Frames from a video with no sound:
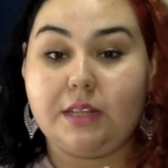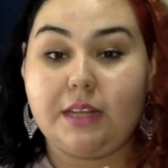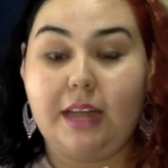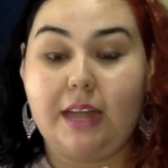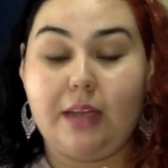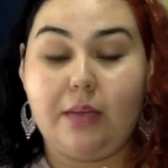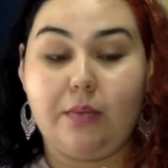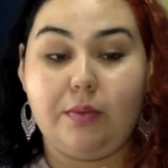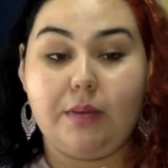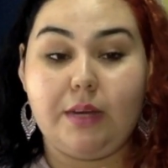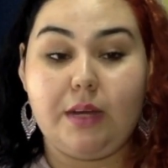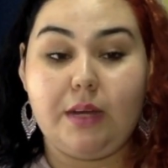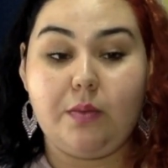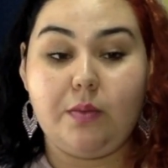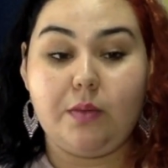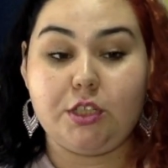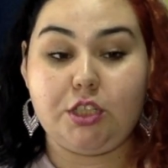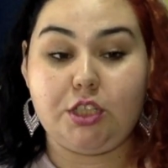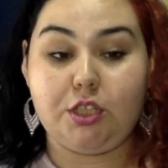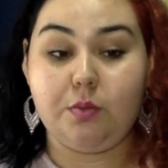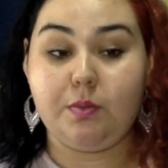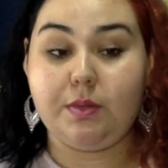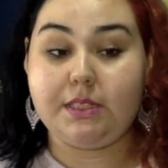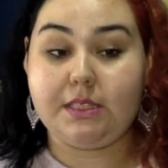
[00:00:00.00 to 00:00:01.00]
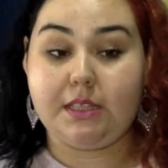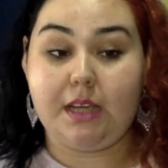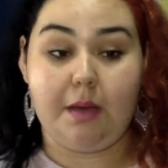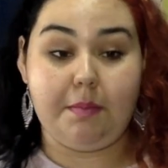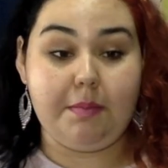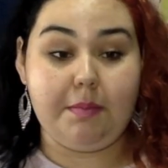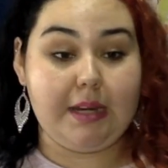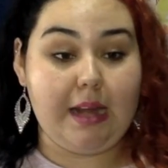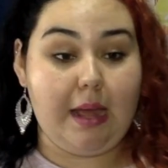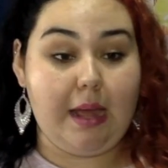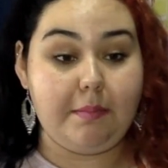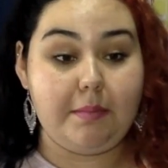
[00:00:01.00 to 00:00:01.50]
Like, really, when she was
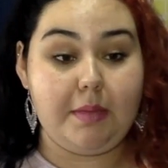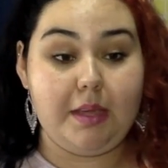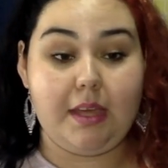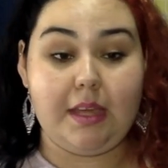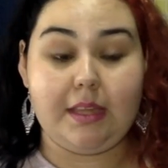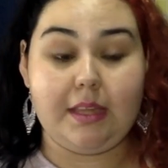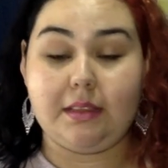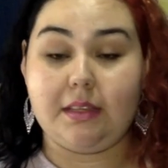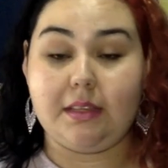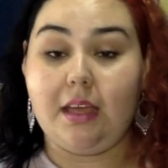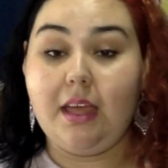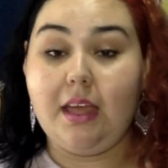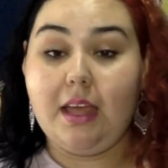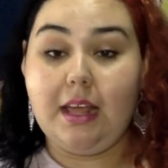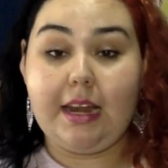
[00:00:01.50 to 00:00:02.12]
coming at me and,